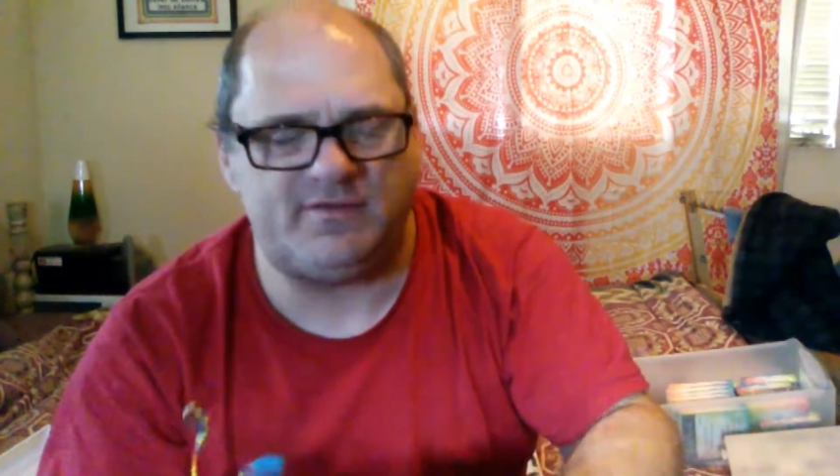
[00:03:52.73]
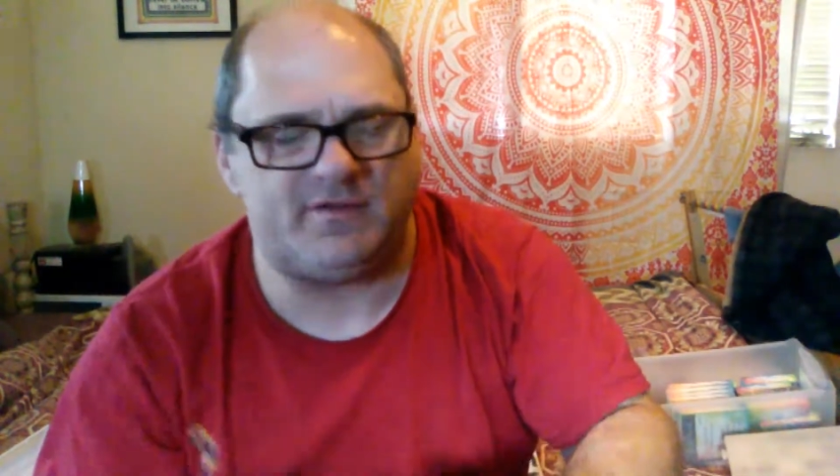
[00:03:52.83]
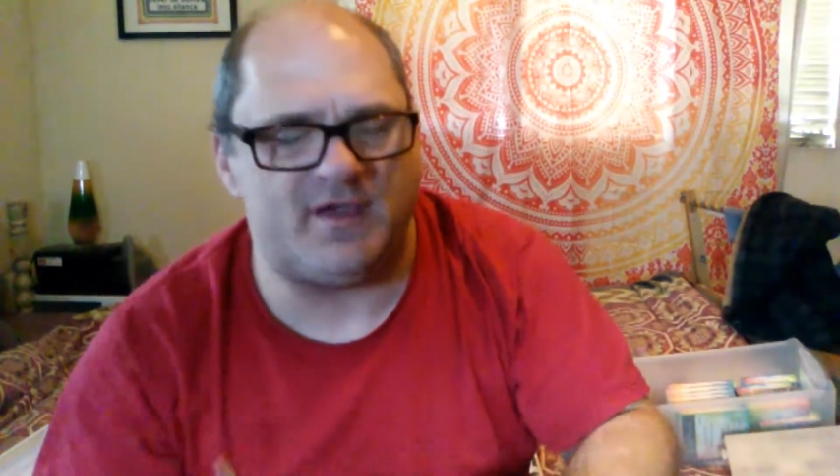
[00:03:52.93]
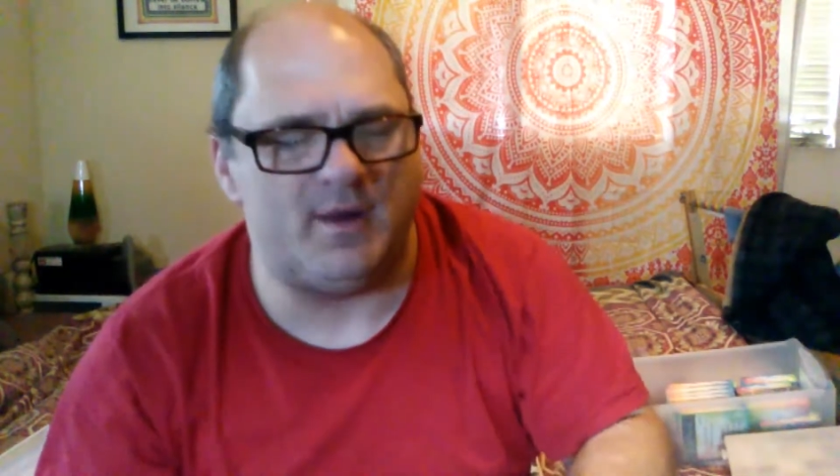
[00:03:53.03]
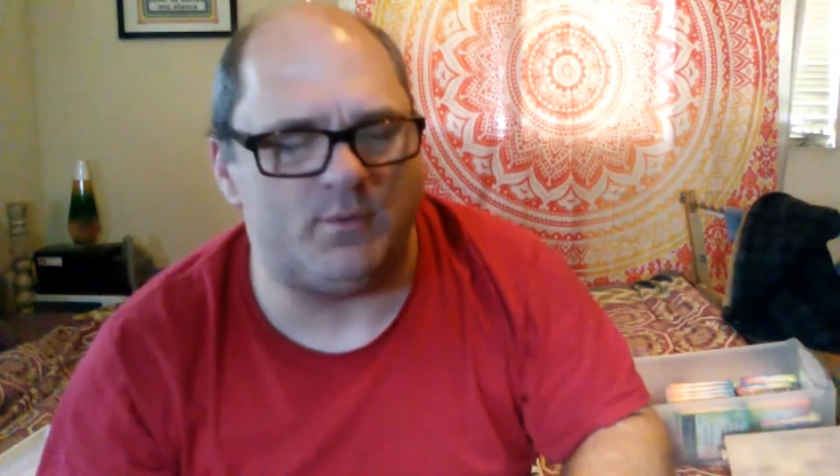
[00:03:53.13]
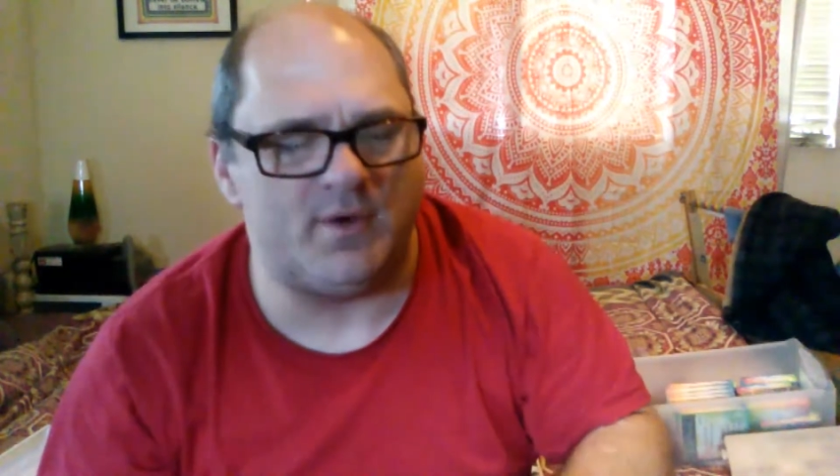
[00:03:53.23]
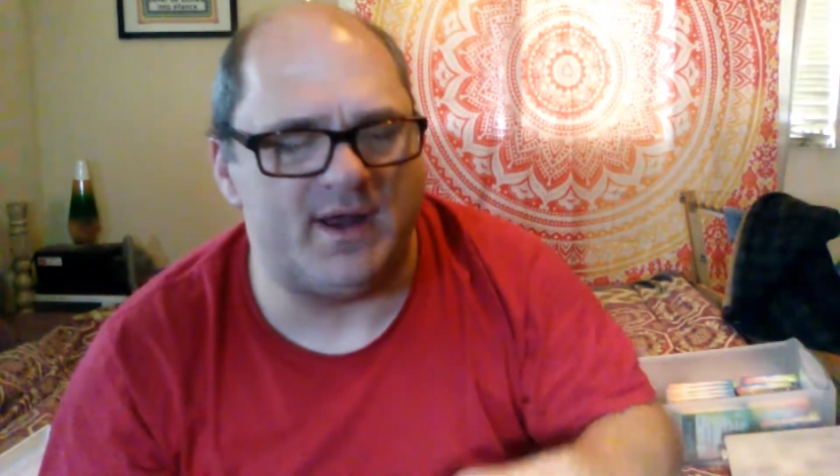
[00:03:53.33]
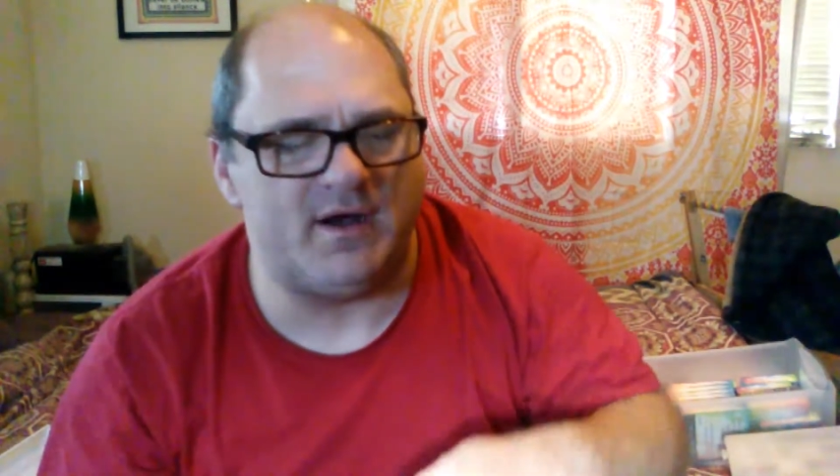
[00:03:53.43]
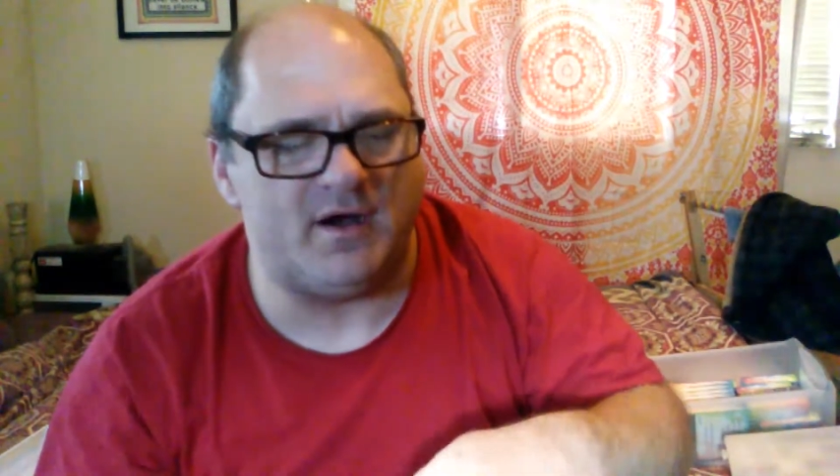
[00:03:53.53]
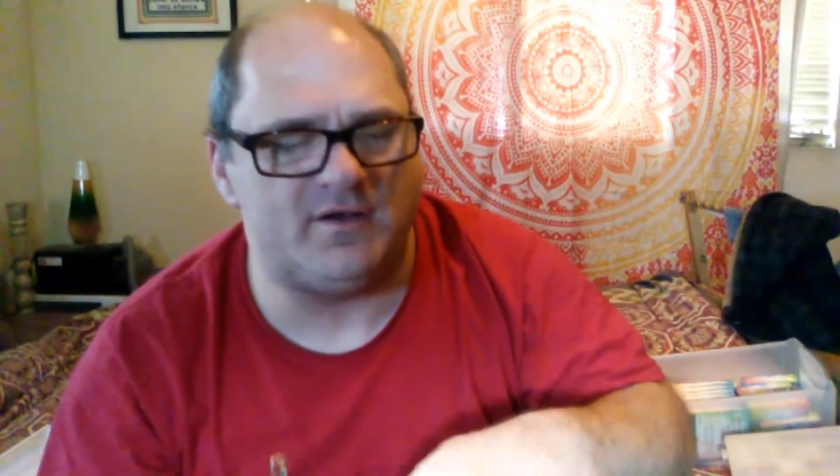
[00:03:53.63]
It's got
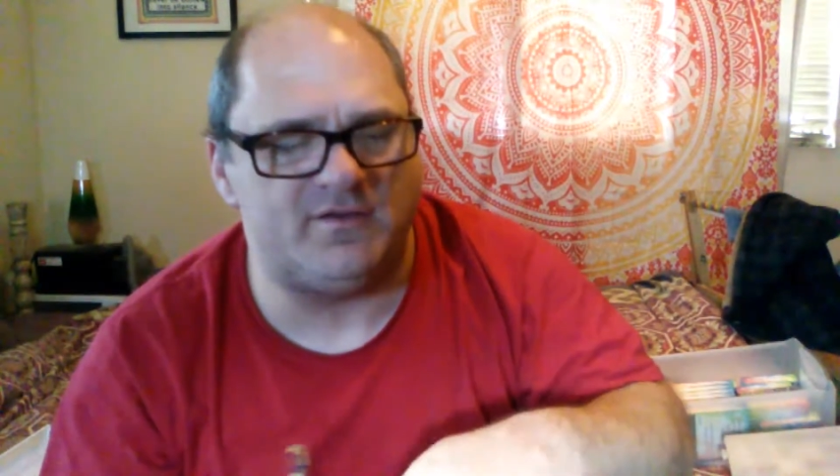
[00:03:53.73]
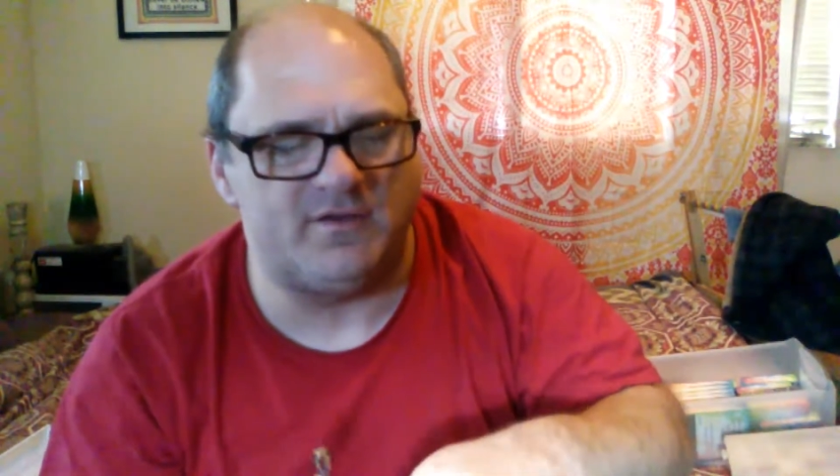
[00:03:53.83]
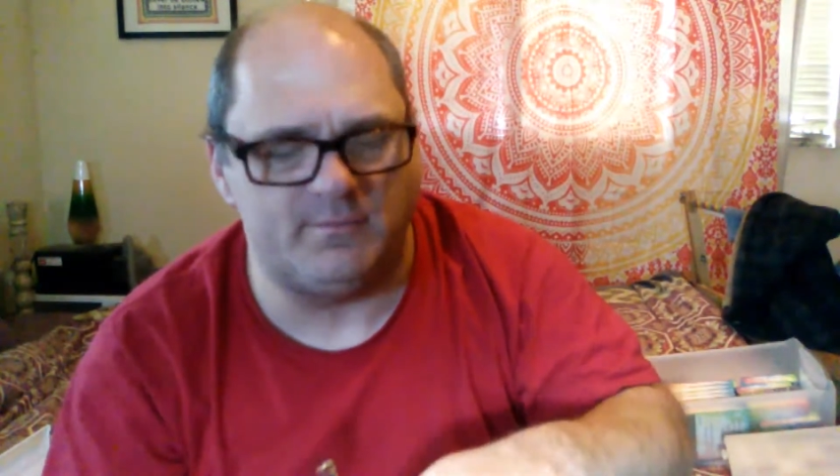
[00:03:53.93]
red hearts